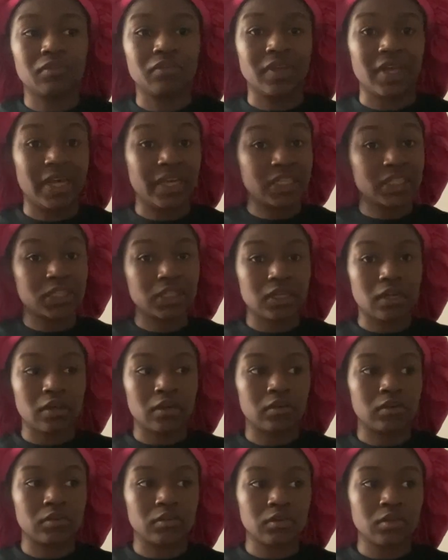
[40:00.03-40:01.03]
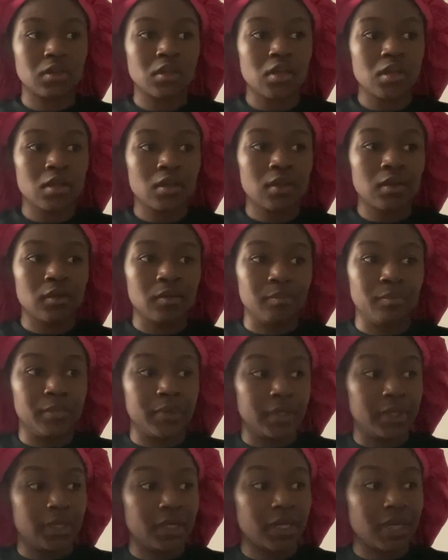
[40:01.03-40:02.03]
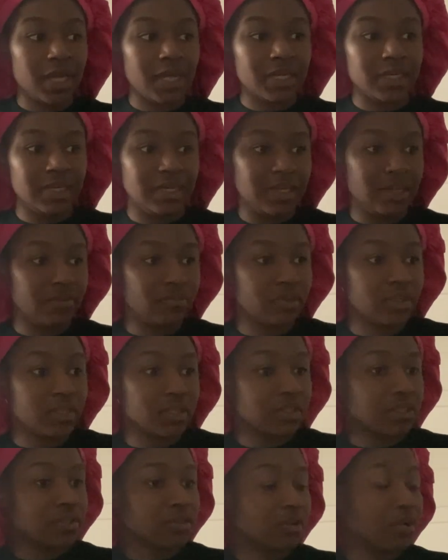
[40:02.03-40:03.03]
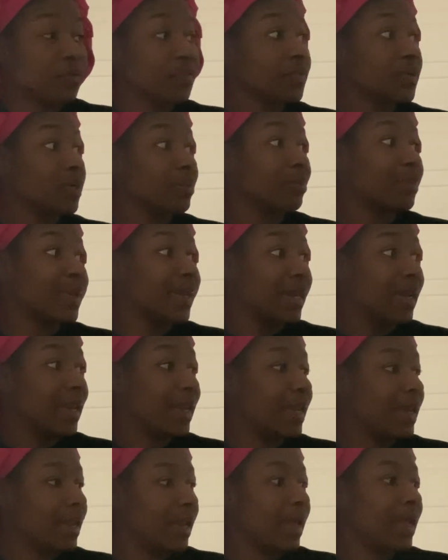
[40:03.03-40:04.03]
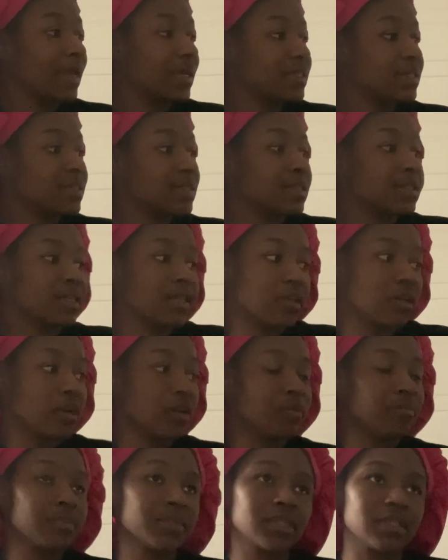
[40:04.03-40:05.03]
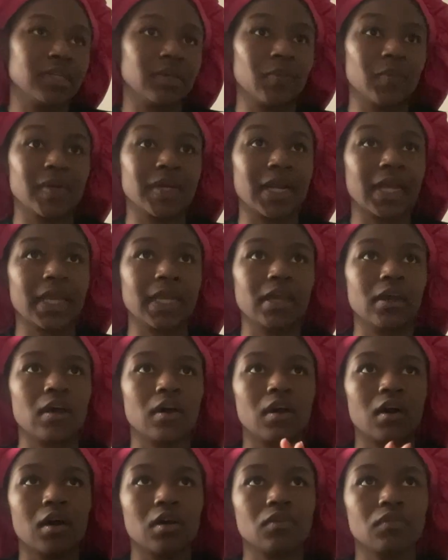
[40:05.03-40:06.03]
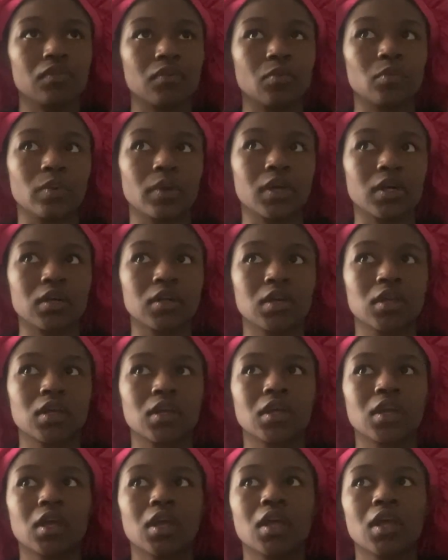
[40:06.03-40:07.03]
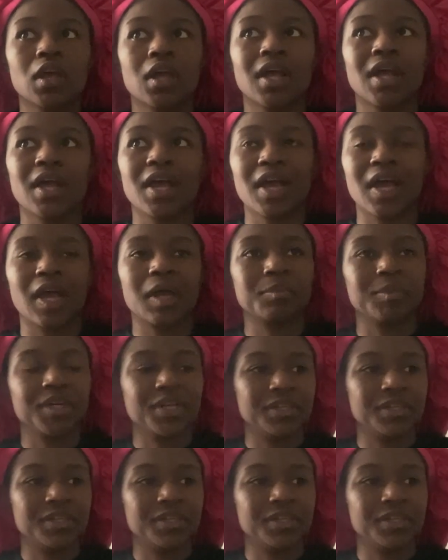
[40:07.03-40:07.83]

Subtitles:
fast, y'all. I love it. So I'm gonna play Sims. Then when I get off of work, I'm